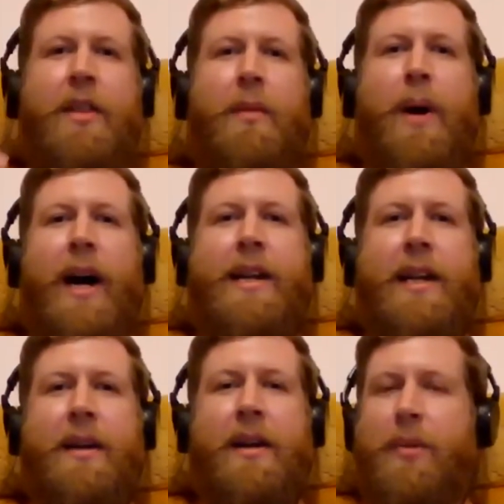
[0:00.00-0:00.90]
the
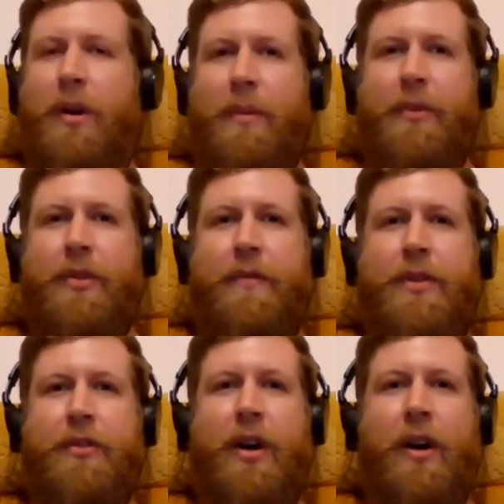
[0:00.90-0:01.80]
binding problem sort of
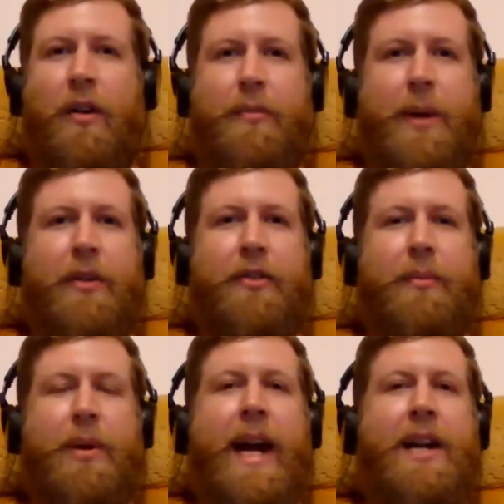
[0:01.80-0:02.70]
dissolves because
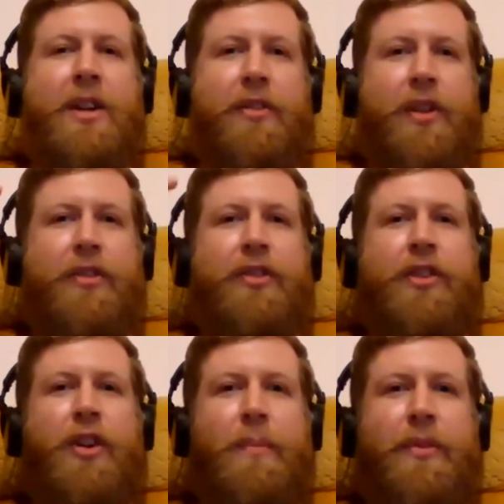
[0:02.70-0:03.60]
the brain just
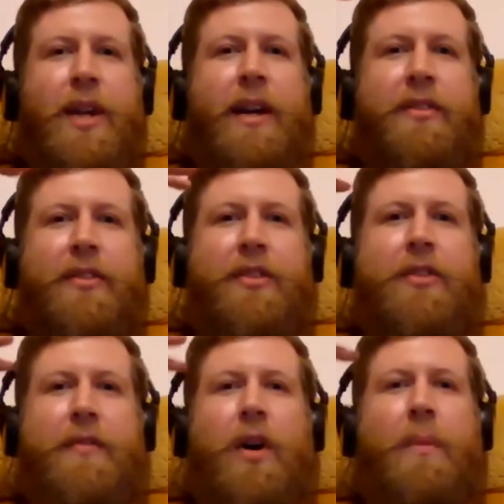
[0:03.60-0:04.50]
assumes the
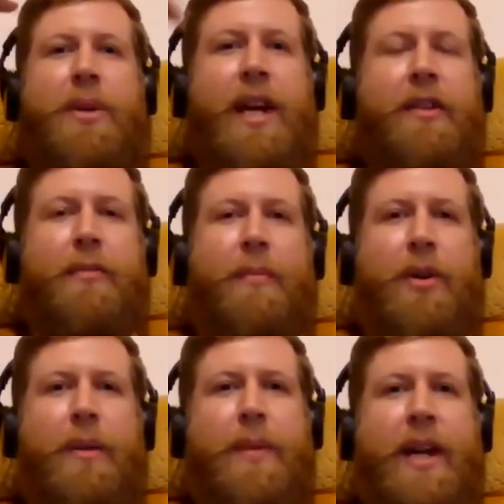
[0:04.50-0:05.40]
existence of objects with
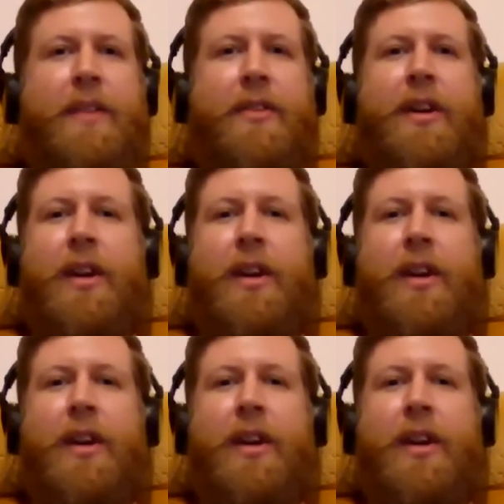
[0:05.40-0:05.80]
properties,